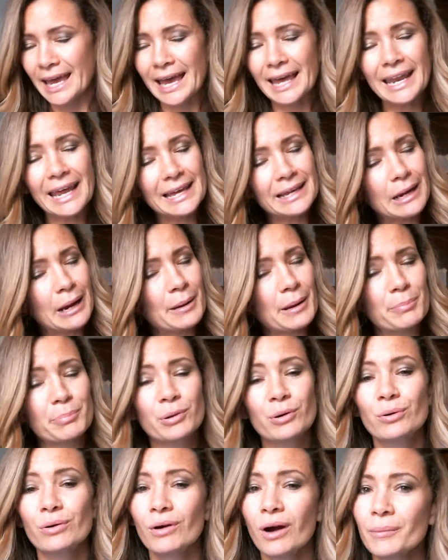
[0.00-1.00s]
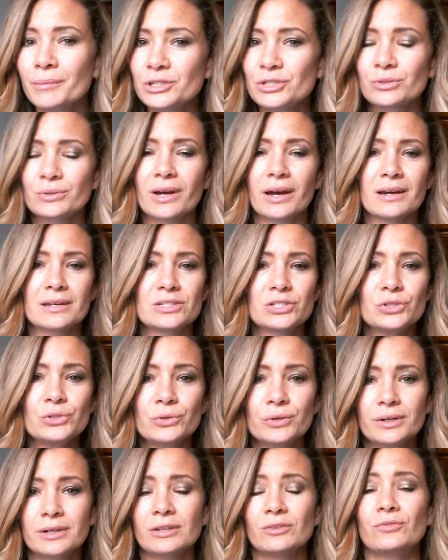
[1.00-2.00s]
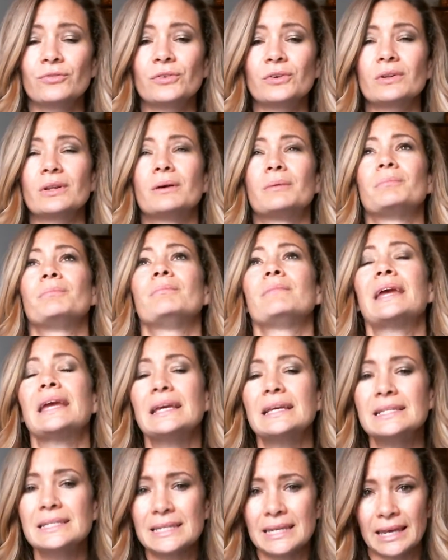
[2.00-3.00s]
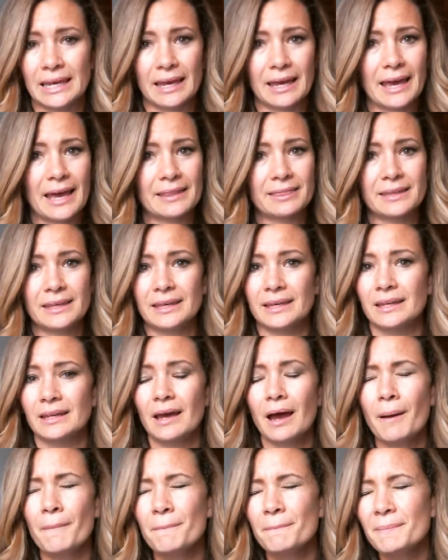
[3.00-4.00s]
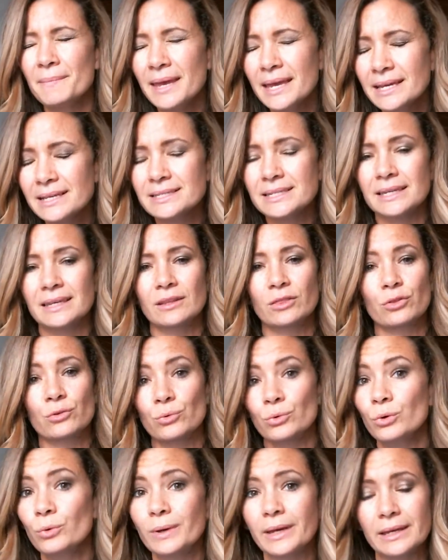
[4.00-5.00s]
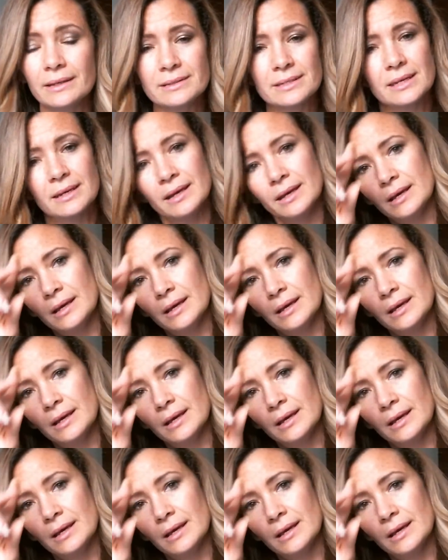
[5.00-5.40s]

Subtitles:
And I promise you guys, you're going to feel amazing at the end, amazing through it.